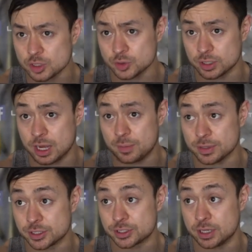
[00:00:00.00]
to
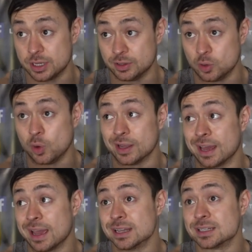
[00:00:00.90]
accomplish uh, the goal at
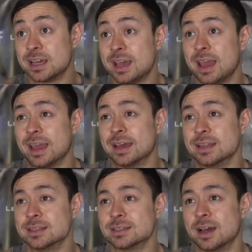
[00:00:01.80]
hand,
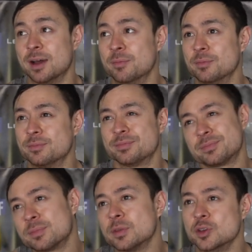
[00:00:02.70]
and uh,
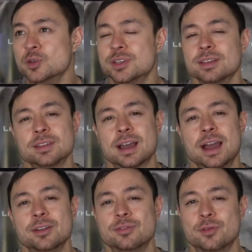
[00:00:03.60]
using the
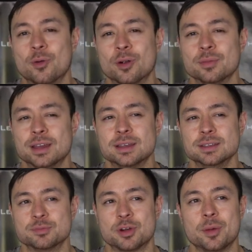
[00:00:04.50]
kind of form that
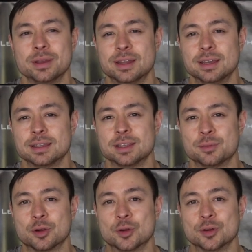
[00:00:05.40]
is probably going to get
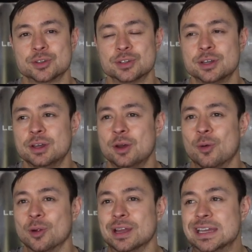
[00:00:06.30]
them hurt
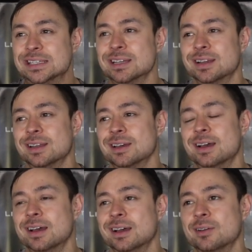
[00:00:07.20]
or isn't gonna
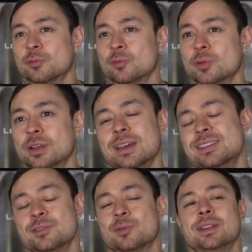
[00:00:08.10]
uh, re
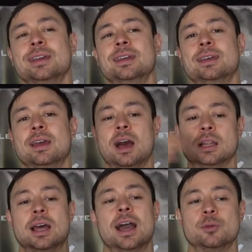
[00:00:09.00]
isn't really
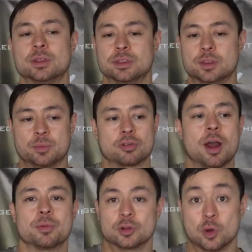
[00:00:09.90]
aligned with the
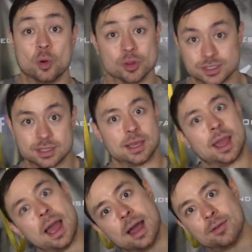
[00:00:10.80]
proper goals that they
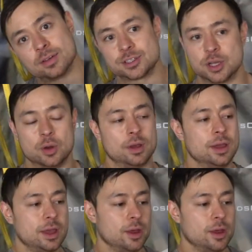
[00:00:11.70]
have. So